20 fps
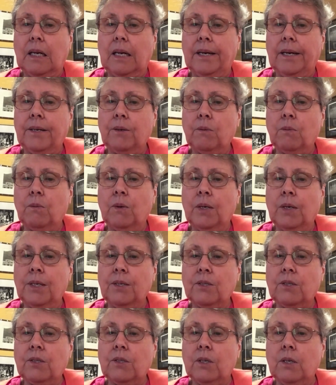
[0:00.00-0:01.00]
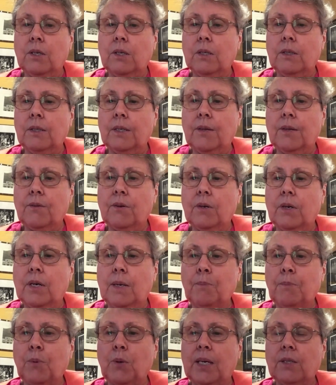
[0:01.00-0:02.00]
don't want to see another
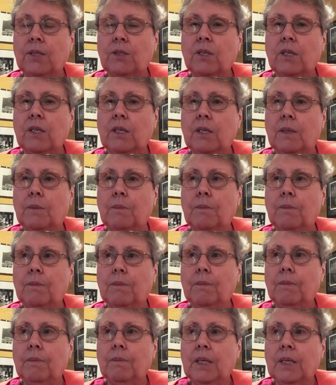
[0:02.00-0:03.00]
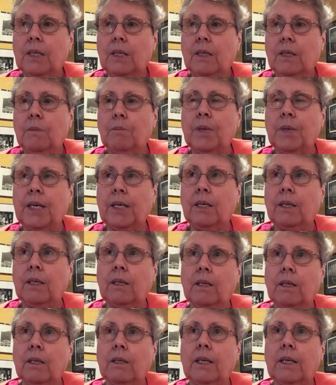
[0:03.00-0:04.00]
uprising and making
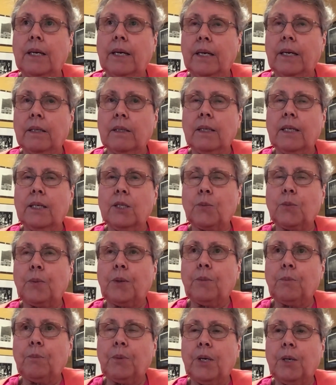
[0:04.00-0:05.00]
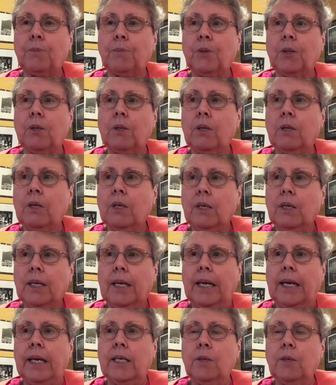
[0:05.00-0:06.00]
gay and lesbian people
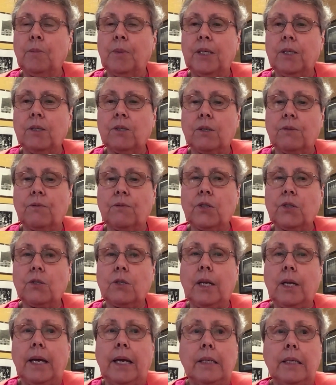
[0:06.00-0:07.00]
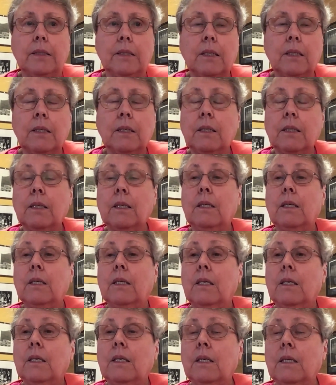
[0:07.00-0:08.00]
enemies of the state.
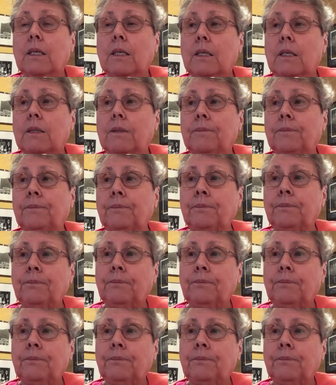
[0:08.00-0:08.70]
I'm